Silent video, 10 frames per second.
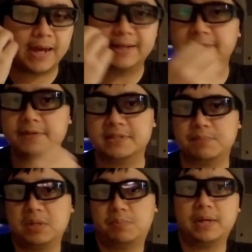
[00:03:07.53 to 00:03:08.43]
any of this
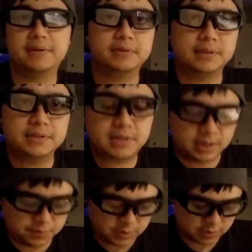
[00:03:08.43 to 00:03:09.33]
can be applied to the
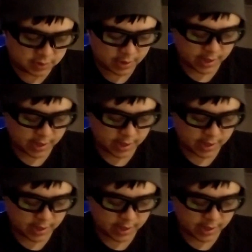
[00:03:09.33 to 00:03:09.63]
Eskate community.